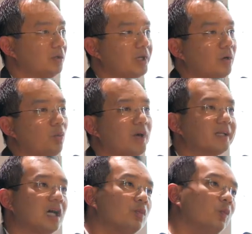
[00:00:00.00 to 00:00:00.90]
Now, why
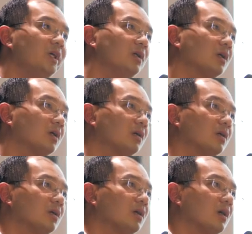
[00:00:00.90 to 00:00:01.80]
can't we
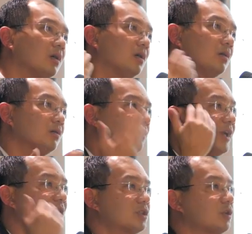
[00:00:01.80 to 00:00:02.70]

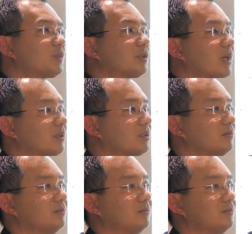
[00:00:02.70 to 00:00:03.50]
raise corporate tax?